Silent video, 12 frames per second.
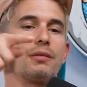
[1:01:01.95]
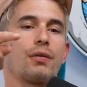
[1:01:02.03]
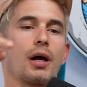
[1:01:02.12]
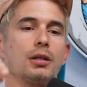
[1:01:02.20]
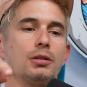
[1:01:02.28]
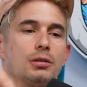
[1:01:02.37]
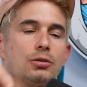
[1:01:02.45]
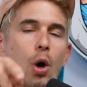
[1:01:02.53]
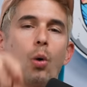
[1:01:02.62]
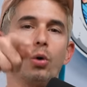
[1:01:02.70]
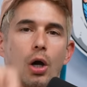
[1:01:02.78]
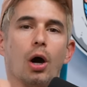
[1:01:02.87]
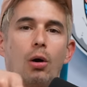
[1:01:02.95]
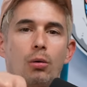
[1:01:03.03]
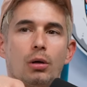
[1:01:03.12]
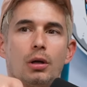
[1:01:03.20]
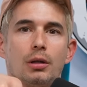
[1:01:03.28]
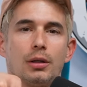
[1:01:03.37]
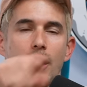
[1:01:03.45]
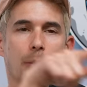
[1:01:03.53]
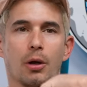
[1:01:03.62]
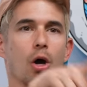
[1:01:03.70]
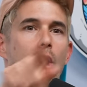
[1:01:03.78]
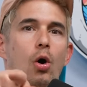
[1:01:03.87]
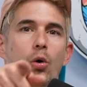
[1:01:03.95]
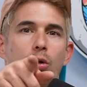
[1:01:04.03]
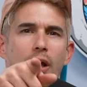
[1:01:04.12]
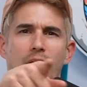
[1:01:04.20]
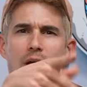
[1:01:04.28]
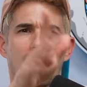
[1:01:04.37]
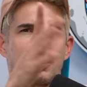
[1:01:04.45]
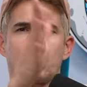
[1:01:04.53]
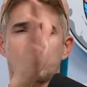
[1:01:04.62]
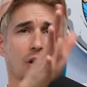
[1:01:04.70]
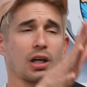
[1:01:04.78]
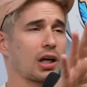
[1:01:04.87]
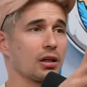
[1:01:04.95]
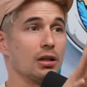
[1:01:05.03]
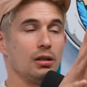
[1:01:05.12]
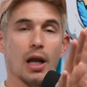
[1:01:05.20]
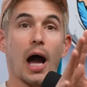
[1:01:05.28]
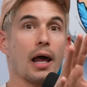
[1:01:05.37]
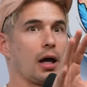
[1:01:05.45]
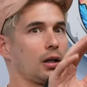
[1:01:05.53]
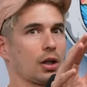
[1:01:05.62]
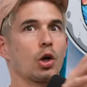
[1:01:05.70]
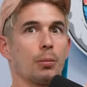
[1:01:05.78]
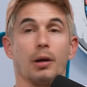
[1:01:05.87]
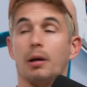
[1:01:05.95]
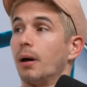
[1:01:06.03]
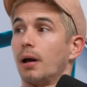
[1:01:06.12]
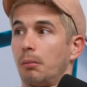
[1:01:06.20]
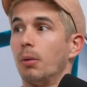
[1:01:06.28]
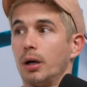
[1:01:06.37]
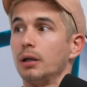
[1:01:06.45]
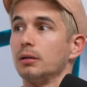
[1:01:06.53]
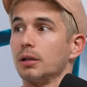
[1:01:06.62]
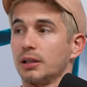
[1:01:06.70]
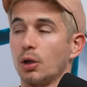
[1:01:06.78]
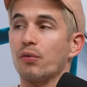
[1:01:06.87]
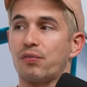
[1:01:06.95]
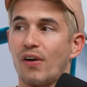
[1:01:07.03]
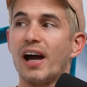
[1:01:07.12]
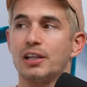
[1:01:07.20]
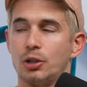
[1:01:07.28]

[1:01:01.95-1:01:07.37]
if I don't go, then I'm gonna owe like it was like not a little bit amount of money. Like they'll fine